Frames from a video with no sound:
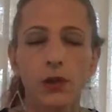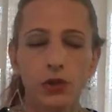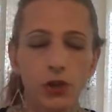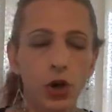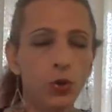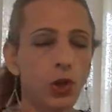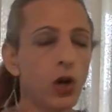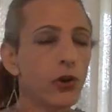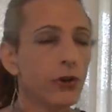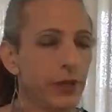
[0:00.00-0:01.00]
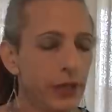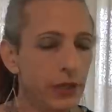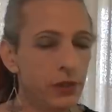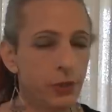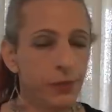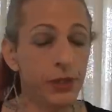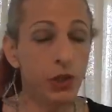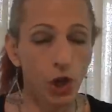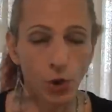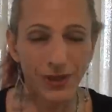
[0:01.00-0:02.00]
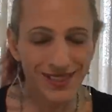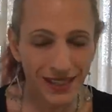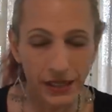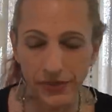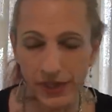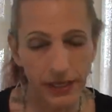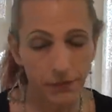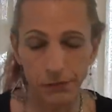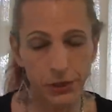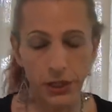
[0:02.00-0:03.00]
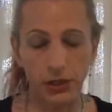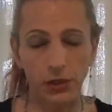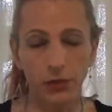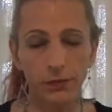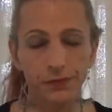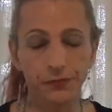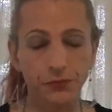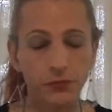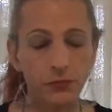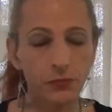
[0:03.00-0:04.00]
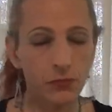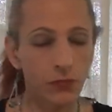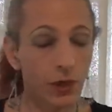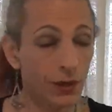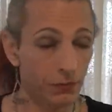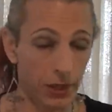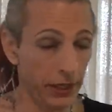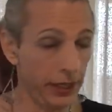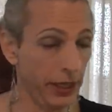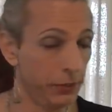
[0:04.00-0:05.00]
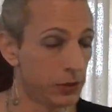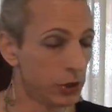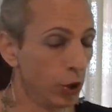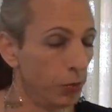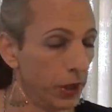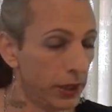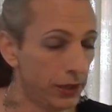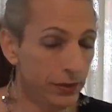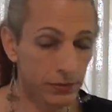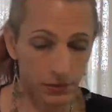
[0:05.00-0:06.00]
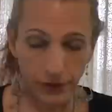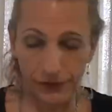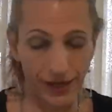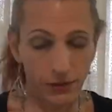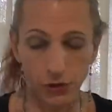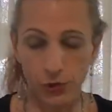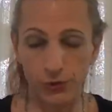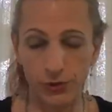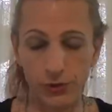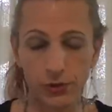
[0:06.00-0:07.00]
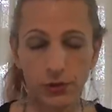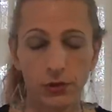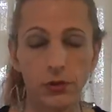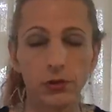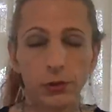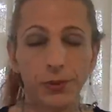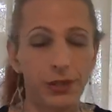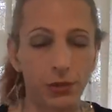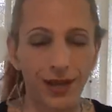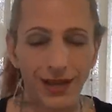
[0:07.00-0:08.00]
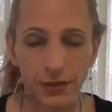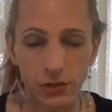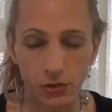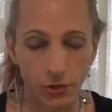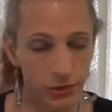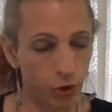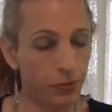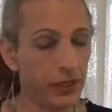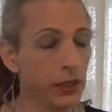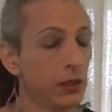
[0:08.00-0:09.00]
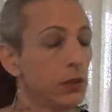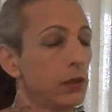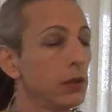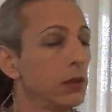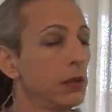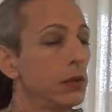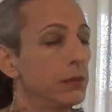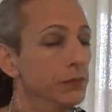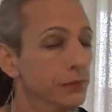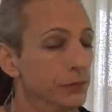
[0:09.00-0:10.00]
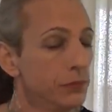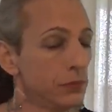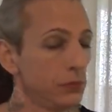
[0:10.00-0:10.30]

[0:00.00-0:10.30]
no longer needed to be known as anything in particular. My name is nobody. If that chooses to be your highest joy, so be it. Hmm?